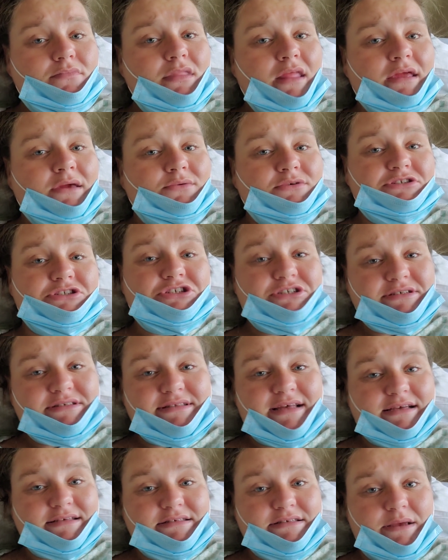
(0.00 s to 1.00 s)
It was just
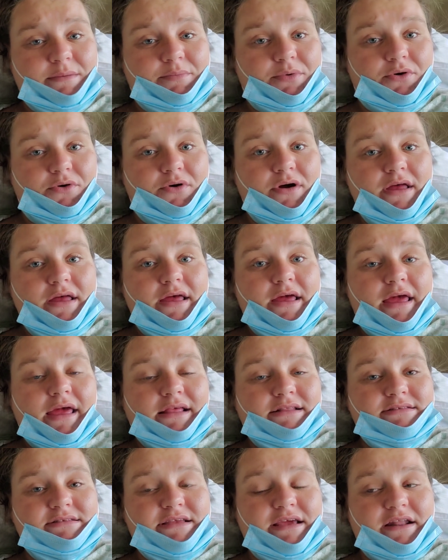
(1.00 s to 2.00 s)
that simple.
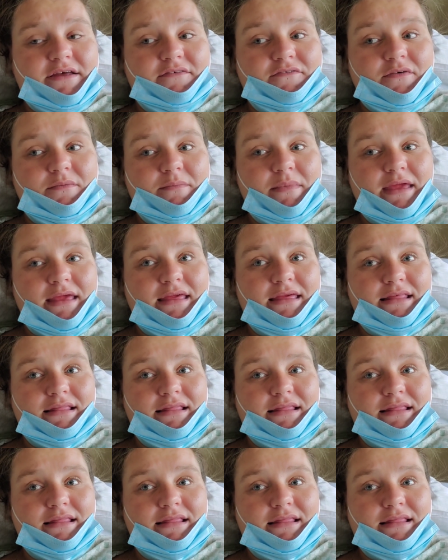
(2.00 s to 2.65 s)
Instead of me